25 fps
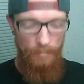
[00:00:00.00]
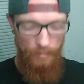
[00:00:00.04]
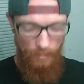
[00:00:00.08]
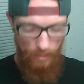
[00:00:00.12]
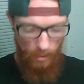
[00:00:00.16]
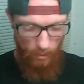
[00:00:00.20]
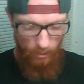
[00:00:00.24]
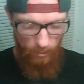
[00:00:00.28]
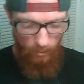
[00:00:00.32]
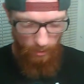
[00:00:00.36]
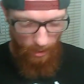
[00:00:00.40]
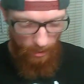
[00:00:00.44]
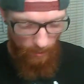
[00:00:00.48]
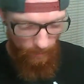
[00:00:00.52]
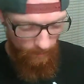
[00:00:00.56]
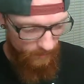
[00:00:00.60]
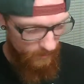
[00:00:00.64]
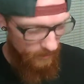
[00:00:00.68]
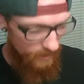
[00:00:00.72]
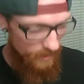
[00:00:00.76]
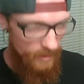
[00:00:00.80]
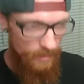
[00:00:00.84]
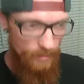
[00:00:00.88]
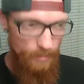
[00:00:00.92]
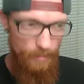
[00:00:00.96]
No clumps,
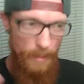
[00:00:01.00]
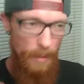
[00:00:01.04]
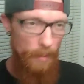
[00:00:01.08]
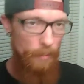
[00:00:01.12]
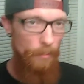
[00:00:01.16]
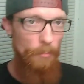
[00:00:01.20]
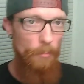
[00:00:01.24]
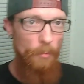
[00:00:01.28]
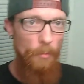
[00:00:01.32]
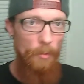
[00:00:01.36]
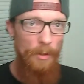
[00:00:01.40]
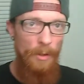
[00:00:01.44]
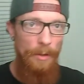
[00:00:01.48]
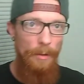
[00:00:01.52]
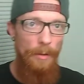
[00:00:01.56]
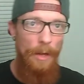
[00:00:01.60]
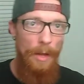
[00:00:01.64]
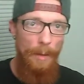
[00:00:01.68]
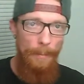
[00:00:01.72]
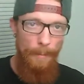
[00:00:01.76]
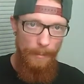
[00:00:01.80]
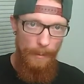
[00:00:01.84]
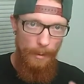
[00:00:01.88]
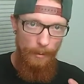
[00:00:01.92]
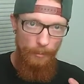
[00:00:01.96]
it just melt really
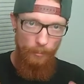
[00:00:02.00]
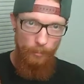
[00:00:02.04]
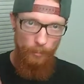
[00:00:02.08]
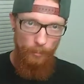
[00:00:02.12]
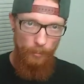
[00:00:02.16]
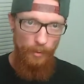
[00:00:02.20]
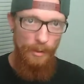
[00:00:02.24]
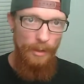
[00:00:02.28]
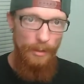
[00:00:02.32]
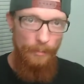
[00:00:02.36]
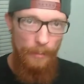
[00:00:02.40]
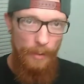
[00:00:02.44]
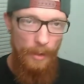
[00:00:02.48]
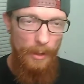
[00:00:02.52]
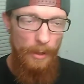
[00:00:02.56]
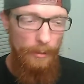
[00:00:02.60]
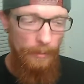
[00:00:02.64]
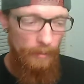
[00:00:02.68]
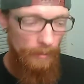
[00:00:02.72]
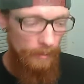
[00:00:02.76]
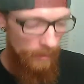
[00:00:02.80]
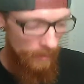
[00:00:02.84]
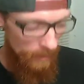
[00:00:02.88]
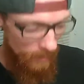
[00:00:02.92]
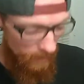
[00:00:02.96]
it melt really
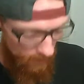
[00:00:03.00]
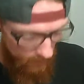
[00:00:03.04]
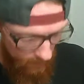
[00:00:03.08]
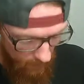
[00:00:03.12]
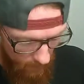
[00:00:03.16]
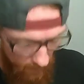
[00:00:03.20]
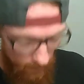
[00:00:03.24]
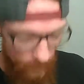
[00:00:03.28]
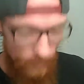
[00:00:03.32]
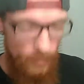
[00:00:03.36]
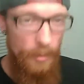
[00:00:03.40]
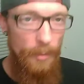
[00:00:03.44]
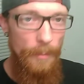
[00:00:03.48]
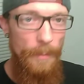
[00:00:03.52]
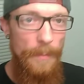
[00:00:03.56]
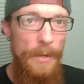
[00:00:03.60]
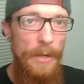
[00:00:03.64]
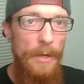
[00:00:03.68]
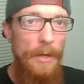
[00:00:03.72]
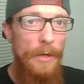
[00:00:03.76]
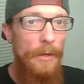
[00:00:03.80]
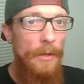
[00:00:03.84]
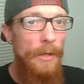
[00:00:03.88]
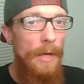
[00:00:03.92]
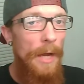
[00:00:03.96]
well into the
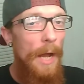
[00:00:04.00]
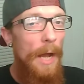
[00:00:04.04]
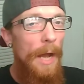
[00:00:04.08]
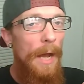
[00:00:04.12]
beard.